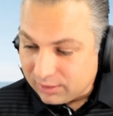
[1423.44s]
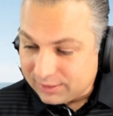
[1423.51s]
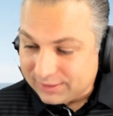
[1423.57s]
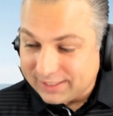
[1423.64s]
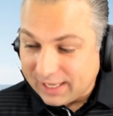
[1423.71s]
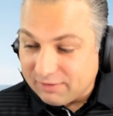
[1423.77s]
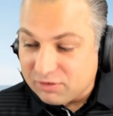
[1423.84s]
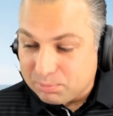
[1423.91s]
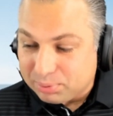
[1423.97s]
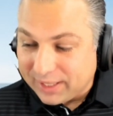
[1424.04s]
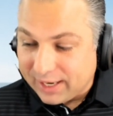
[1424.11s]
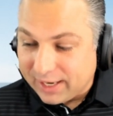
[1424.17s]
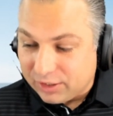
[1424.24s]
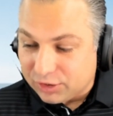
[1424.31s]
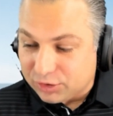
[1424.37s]
seven
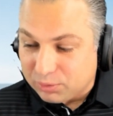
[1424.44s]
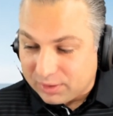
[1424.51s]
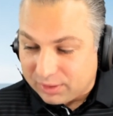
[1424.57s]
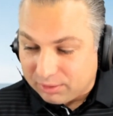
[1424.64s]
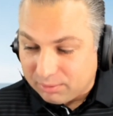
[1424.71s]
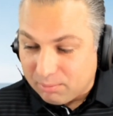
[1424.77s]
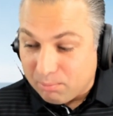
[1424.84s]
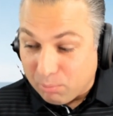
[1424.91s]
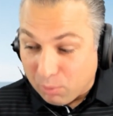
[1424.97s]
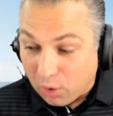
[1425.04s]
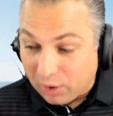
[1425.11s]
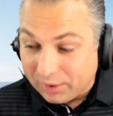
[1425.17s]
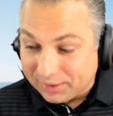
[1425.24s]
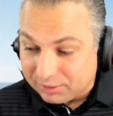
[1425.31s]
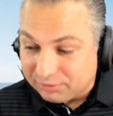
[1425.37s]
players with more
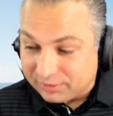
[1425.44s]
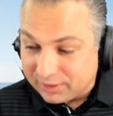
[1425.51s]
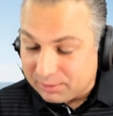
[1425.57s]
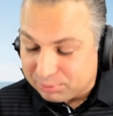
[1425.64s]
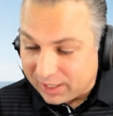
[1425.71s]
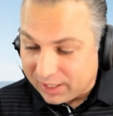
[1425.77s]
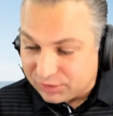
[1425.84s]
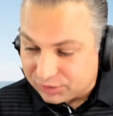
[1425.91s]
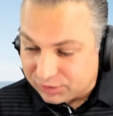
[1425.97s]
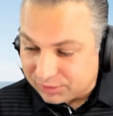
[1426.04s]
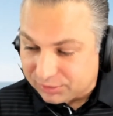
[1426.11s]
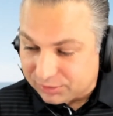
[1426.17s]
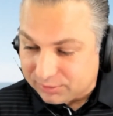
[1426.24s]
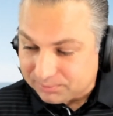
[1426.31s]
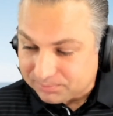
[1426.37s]
than three
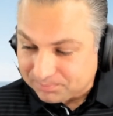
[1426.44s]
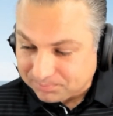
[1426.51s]
pressures